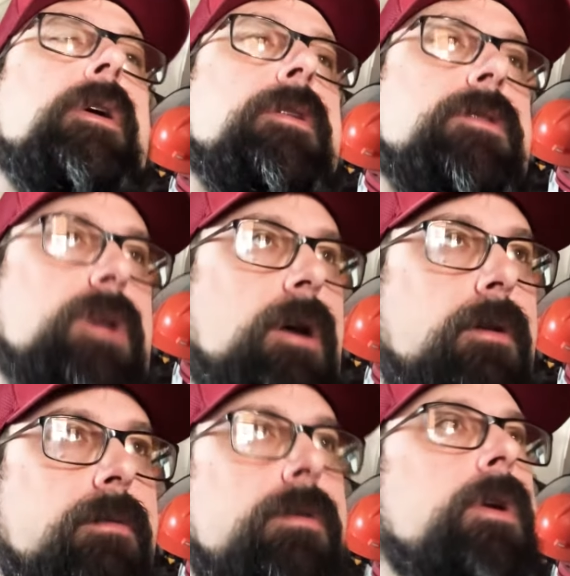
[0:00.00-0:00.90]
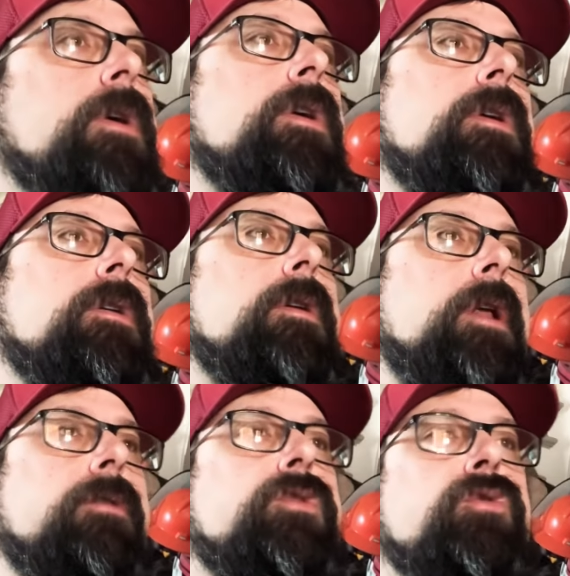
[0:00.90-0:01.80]
So,
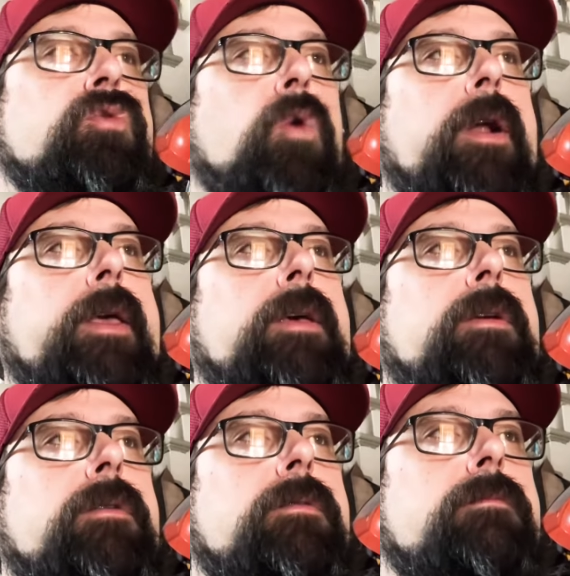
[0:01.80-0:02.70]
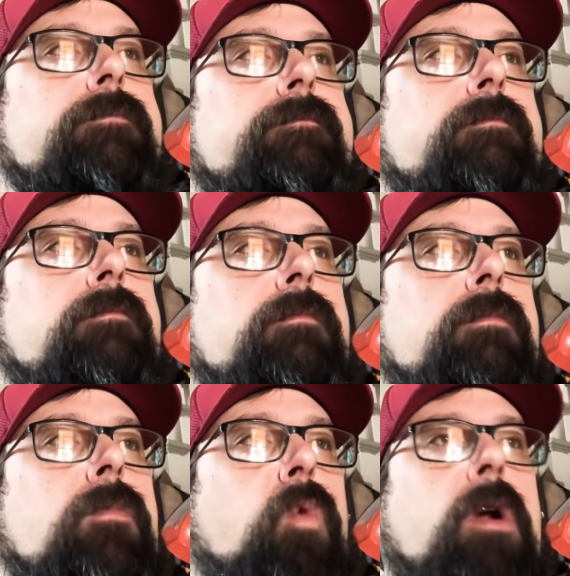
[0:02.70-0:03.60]
220
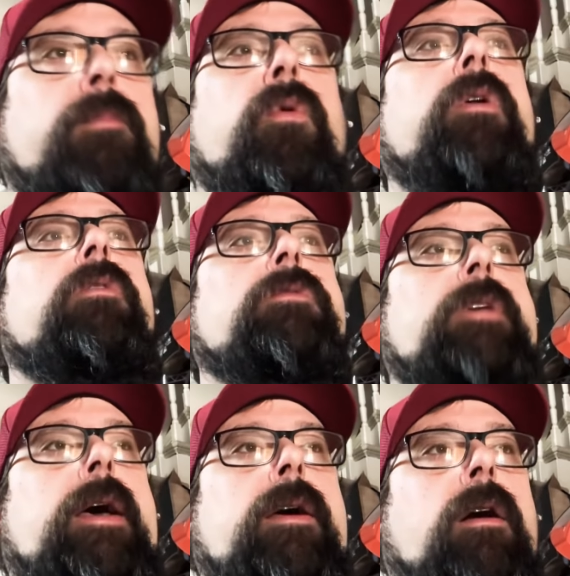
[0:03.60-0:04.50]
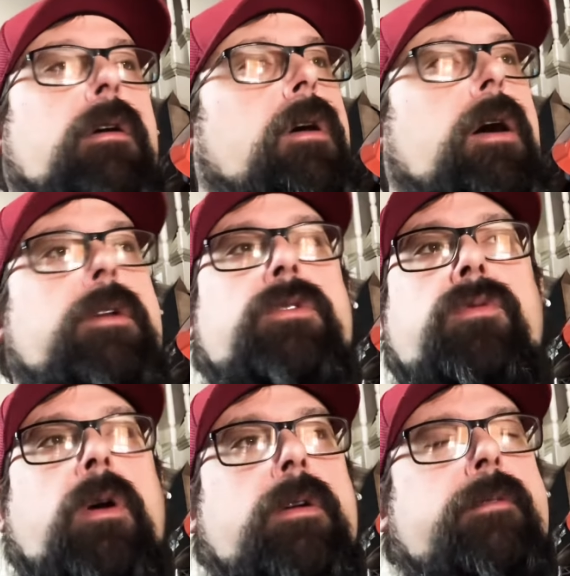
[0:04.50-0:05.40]
water boils at
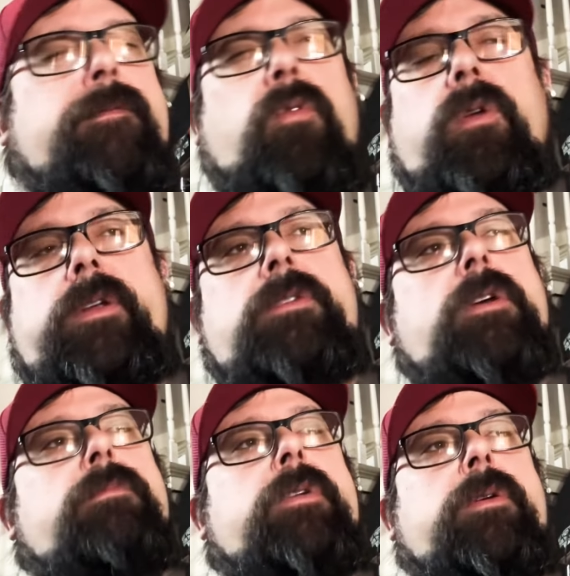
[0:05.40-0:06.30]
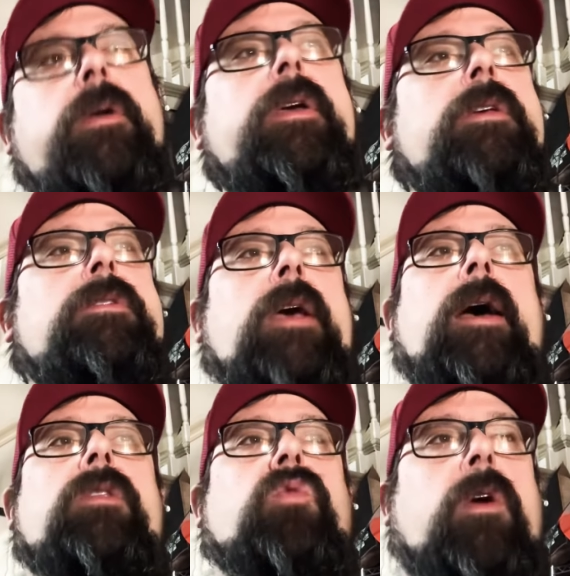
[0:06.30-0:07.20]
240 some degrees
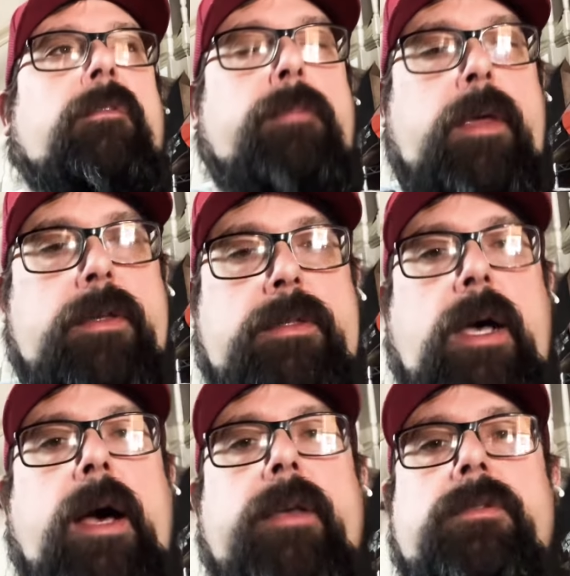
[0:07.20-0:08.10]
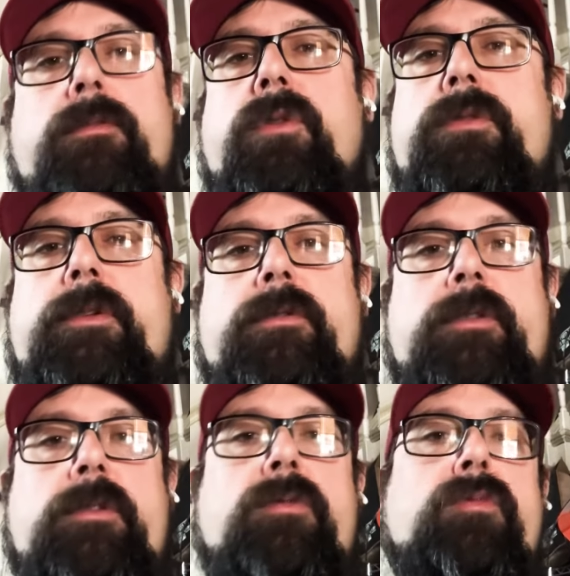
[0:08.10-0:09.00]
at 12 psi. So most of your
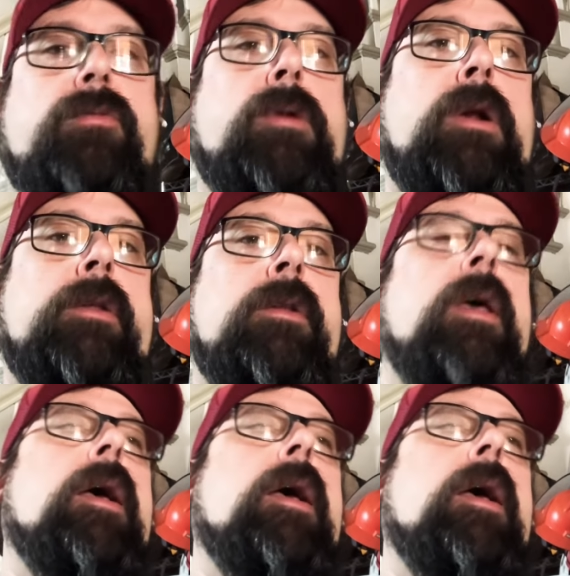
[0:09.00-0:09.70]
systems are running